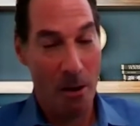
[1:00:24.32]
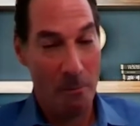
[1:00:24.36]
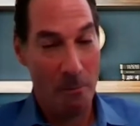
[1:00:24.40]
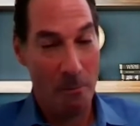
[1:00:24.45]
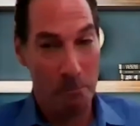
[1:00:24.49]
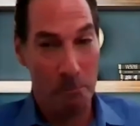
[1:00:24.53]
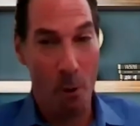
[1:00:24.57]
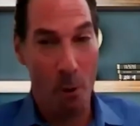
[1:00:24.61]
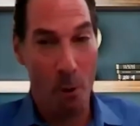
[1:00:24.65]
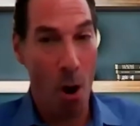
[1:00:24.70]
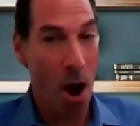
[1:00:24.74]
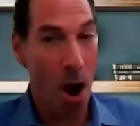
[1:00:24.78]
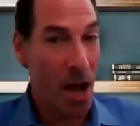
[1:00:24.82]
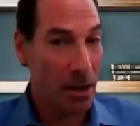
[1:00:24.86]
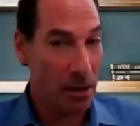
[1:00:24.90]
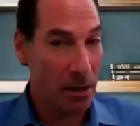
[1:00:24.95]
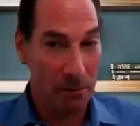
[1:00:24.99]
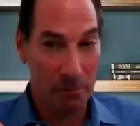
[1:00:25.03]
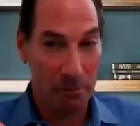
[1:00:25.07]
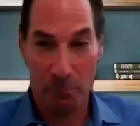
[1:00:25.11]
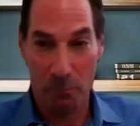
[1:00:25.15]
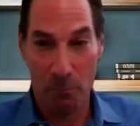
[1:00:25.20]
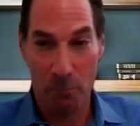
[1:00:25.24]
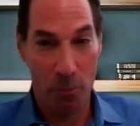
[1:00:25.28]

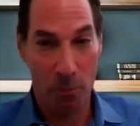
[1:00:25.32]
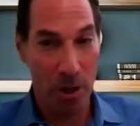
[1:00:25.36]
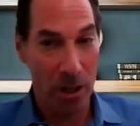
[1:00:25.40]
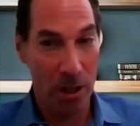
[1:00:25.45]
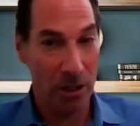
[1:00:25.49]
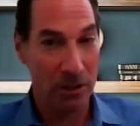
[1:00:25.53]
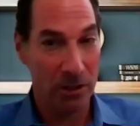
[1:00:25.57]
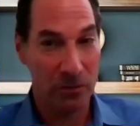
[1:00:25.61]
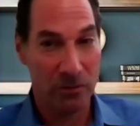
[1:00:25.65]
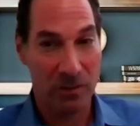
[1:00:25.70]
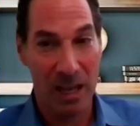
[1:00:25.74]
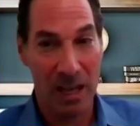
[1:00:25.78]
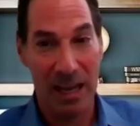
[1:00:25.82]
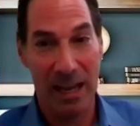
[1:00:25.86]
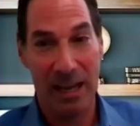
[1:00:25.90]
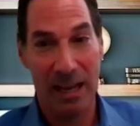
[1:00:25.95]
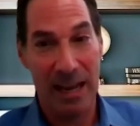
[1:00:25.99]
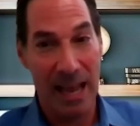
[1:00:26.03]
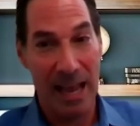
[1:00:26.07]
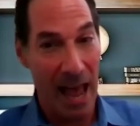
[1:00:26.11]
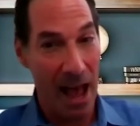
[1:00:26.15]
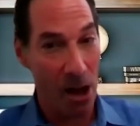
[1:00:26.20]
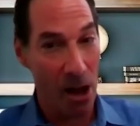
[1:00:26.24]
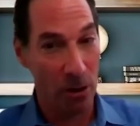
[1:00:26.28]
bought real
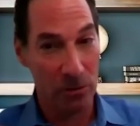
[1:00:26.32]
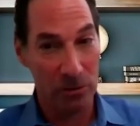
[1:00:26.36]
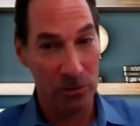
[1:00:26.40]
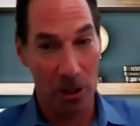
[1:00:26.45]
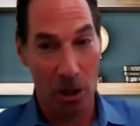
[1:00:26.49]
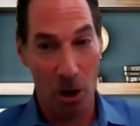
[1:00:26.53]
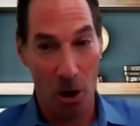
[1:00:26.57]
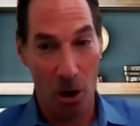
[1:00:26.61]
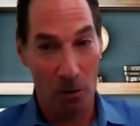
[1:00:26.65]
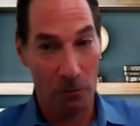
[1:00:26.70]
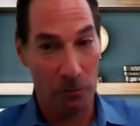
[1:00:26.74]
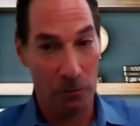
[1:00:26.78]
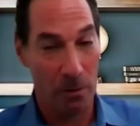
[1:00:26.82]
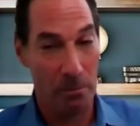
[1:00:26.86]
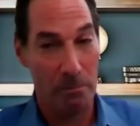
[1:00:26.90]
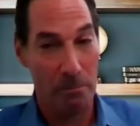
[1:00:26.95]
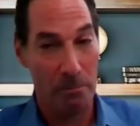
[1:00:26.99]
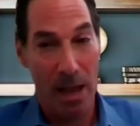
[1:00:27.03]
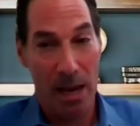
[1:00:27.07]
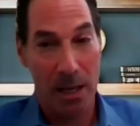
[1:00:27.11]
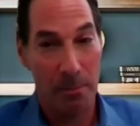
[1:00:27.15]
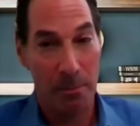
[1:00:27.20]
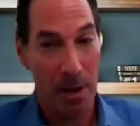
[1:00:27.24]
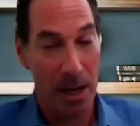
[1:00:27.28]
estate, held it over
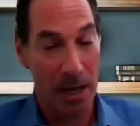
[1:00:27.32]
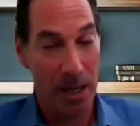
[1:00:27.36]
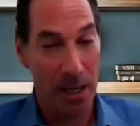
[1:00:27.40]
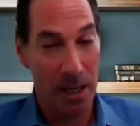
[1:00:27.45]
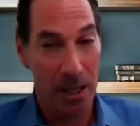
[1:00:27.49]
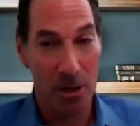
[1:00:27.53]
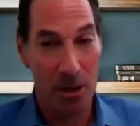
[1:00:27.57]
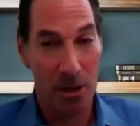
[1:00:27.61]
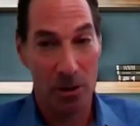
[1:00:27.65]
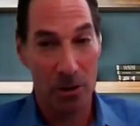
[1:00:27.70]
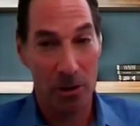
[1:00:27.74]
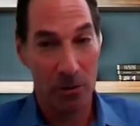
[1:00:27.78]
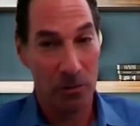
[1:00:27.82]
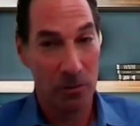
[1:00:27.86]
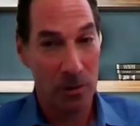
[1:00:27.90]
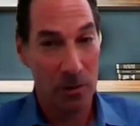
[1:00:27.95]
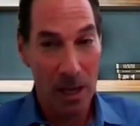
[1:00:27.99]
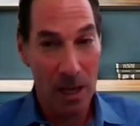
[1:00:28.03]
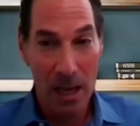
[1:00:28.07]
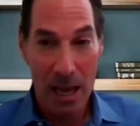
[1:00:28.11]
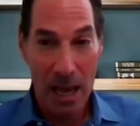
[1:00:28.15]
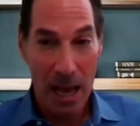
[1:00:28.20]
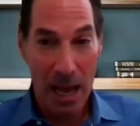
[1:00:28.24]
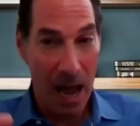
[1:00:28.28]
many many years,
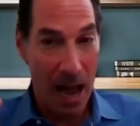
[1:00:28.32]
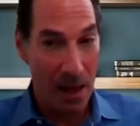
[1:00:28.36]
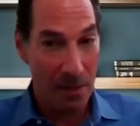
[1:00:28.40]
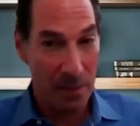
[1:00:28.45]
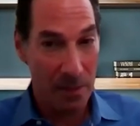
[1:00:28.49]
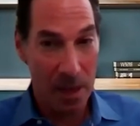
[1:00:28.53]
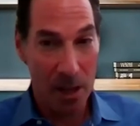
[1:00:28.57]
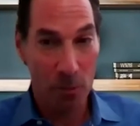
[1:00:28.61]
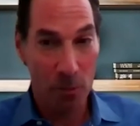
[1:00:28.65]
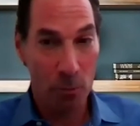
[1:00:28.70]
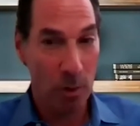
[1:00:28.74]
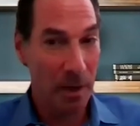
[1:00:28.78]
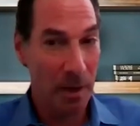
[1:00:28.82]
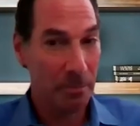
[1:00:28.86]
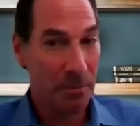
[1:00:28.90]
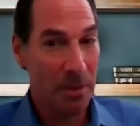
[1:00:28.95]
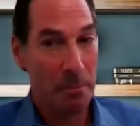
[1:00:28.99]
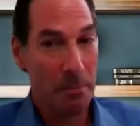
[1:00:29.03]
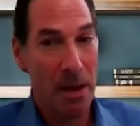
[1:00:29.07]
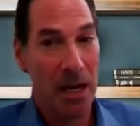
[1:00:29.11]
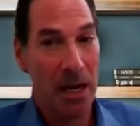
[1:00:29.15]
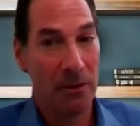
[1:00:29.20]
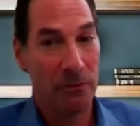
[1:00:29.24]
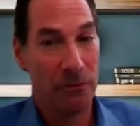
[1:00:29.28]
and then reap
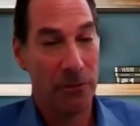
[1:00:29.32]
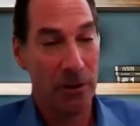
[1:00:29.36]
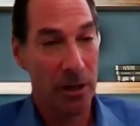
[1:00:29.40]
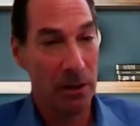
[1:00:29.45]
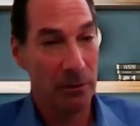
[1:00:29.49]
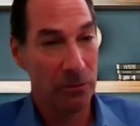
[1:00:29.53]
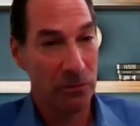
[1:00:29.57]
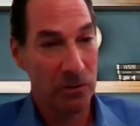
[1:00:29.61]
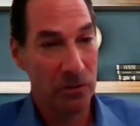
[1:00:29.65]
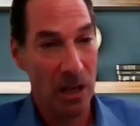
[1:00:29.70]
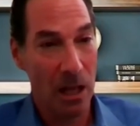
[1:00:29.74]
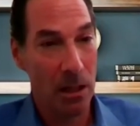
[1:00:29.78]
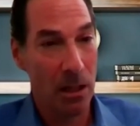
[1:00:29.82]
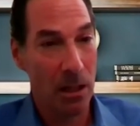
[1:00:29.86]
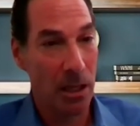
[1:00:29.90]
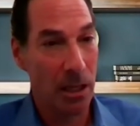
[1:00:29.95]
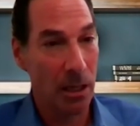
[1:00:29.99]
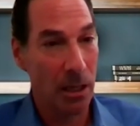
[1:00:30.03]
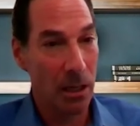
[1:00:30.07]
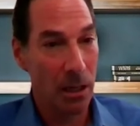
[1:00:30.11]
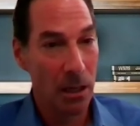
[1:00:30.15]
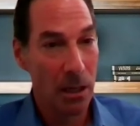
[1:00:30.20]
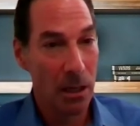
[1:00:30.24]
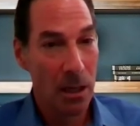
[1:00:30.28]
the benefit of
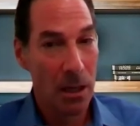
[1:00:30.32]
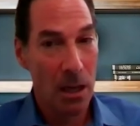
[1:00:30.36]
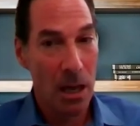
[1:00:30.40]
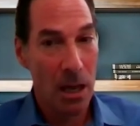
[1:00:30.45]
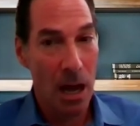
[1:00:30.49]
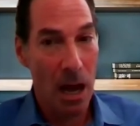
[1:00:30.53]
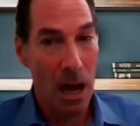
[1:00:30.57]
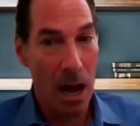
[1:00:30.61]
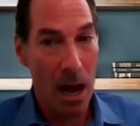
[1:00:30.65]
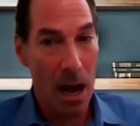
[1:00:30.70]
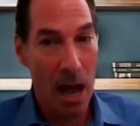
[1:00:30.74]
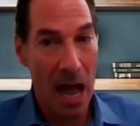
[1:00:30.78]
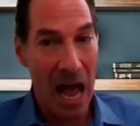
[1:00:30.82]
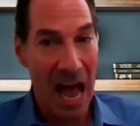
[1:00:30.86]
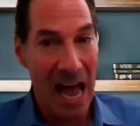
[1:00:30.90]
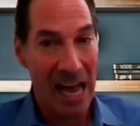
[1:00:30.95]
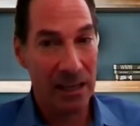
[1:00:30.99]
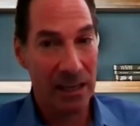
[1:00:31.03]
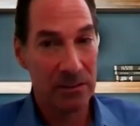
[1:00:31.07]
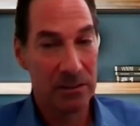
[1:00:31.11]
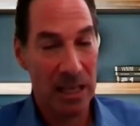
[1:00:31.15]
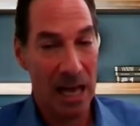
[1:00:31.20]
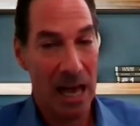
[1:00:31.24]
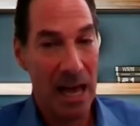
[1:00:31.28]
selling uh,
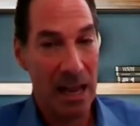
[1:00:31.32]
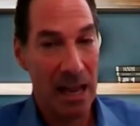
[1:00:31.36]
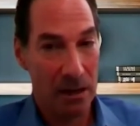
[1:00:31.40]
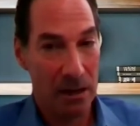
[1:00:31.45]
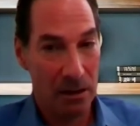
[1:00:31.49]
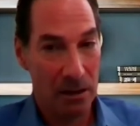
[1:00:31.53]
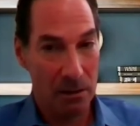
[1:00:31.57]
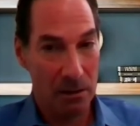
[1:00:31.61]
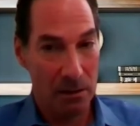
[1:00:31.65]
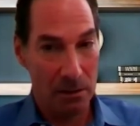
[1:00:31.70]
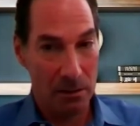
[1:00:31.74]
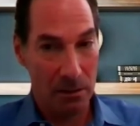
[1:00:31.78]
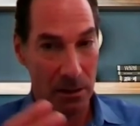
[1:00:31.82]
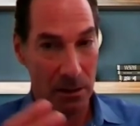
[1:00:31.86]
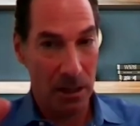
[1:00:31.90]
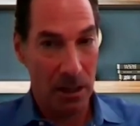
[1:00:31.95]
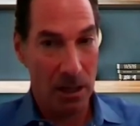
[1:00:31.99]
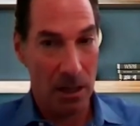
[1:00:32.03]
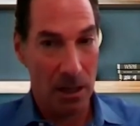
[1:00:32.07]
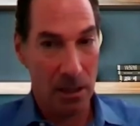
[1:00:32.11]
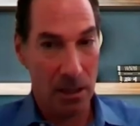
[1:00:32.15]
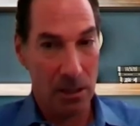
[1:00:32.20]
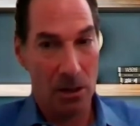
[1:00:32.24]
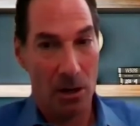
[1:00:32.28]
as that
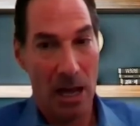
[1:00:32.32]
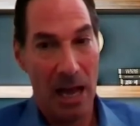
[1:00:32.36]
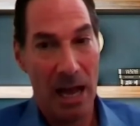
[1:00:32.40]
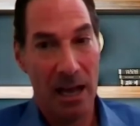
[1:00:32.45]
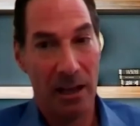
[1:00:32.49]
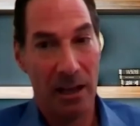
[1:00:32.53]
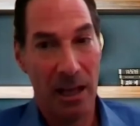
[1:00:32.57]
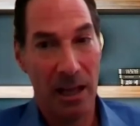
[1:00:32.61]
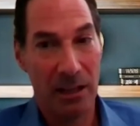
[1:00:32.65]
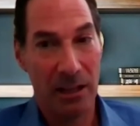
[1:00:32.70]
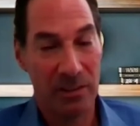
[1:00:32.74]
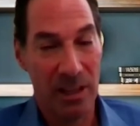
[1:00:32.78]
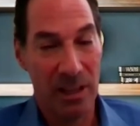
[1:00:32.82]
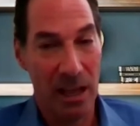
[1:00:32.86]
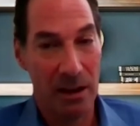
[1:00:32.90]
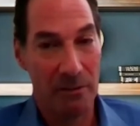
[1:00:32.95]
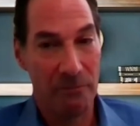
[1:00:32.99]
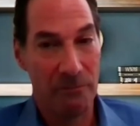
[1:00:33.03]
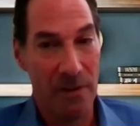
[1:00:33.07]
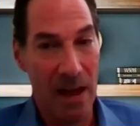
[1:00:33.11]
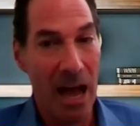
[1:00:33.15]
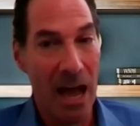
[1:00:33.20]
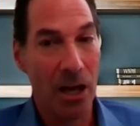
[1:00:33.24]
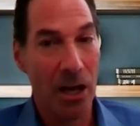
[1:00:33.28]
you know as, as
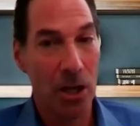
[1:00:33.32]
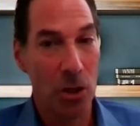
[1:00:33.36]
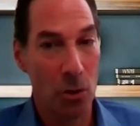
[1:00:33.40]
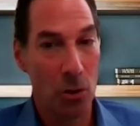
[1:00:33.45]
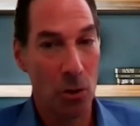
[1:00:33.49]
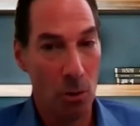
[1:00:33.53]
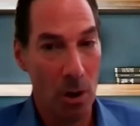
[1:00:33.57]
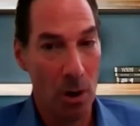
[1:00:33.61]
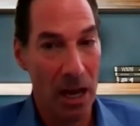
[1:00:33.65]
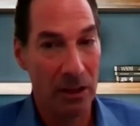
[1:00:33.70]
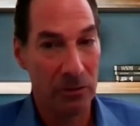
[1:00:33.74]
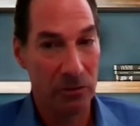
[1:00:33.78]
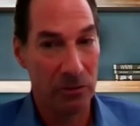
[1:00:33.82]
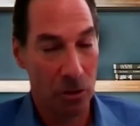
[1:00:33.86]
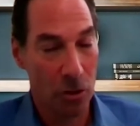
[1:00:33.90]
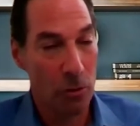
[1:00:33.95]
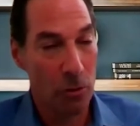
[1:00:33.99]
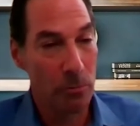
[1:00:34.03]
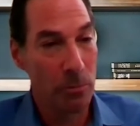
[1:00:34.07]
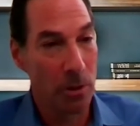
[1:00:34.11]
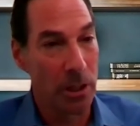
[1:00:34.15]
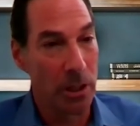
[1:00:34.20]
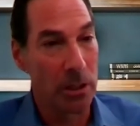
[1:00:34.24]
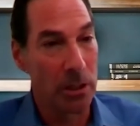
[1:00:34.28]
that value has
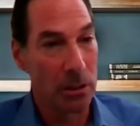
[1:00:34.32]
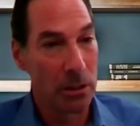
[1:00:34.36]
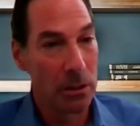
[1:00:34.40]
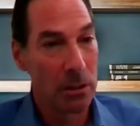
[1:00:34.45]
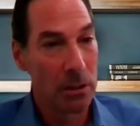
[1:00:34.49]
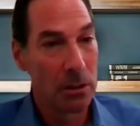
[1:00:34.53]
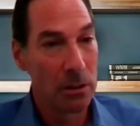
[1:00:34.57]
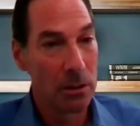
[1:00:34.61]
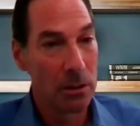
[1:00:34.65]
accumulated.